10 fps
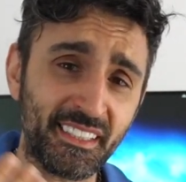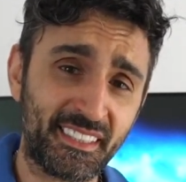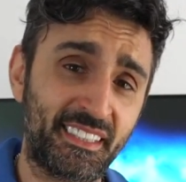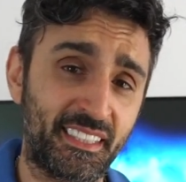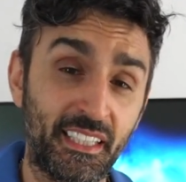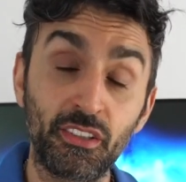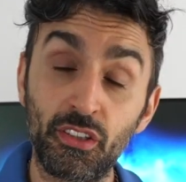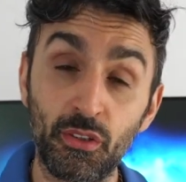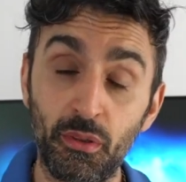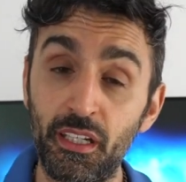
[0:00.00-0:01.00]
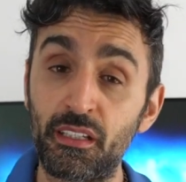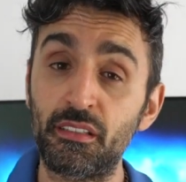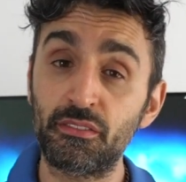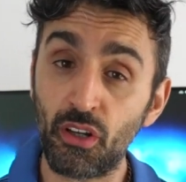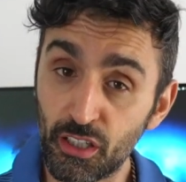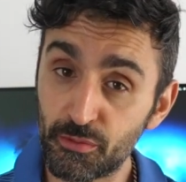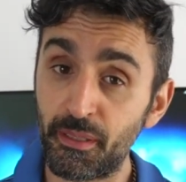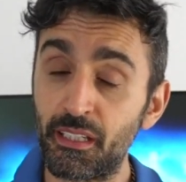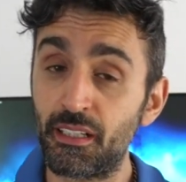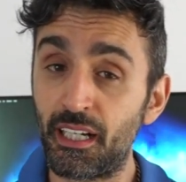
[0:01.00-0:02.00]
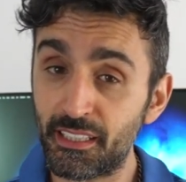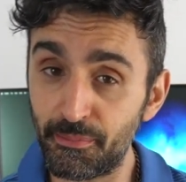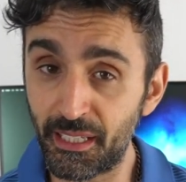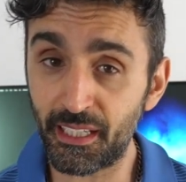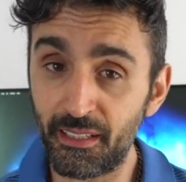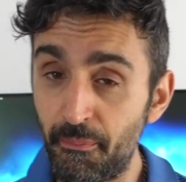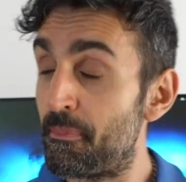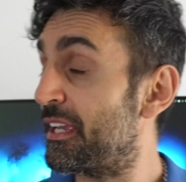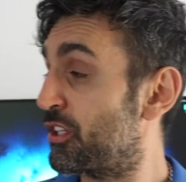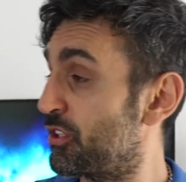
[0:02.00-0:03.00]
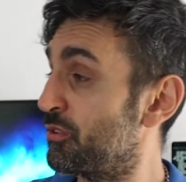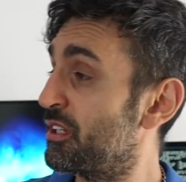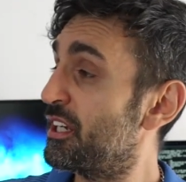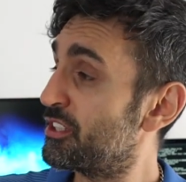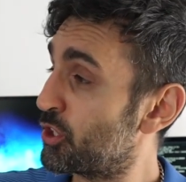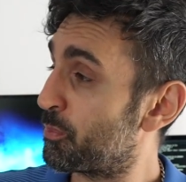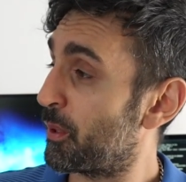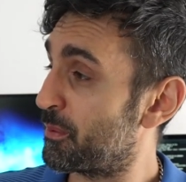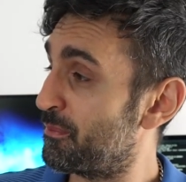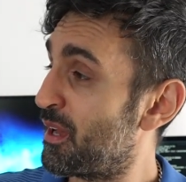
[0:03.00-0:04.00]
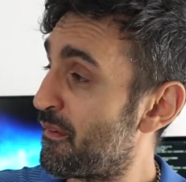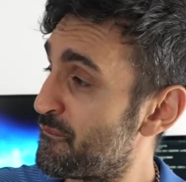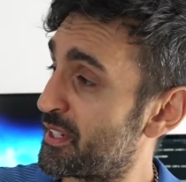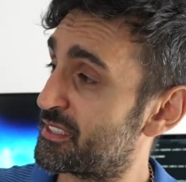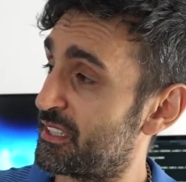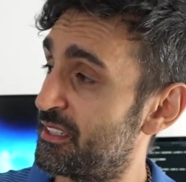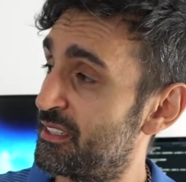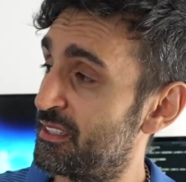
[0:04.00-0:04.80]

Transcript: City. Don't know why, don't ask me, I didn't make it. BenQ, your problem, fix it.